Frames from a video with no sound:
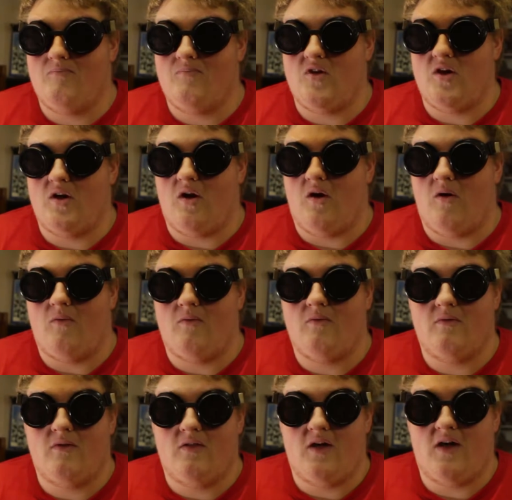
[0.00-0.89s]
you know,
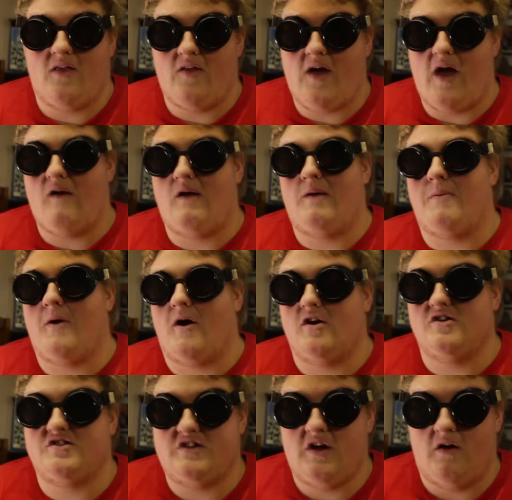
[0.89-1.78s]
the, the Harry
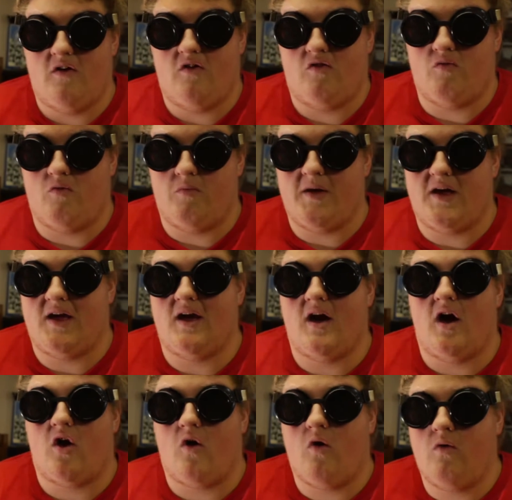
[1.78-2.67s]
Potter series will
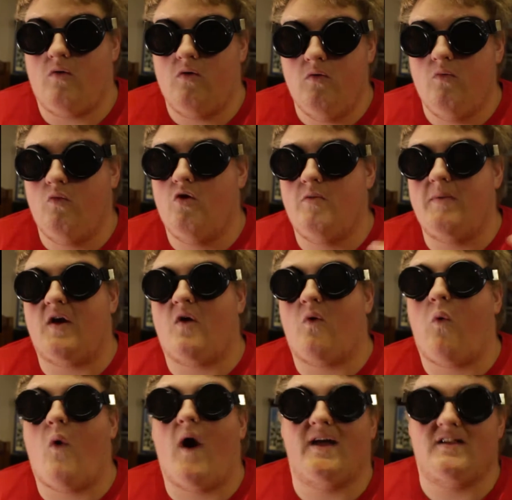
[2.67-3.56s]
be, a, will be
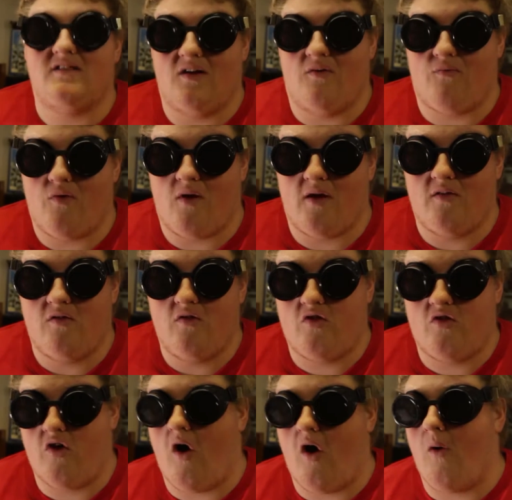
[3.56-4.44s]
quite different.
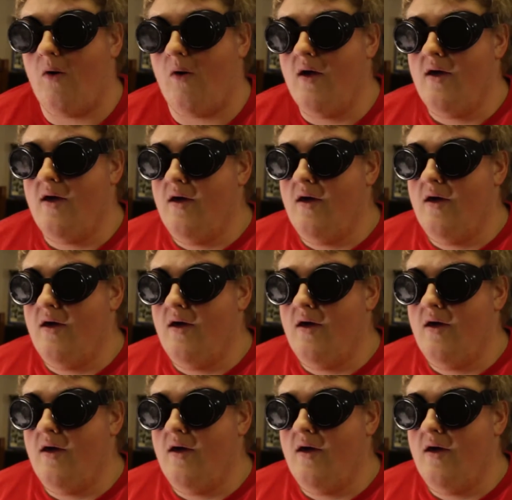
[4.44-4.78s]
So,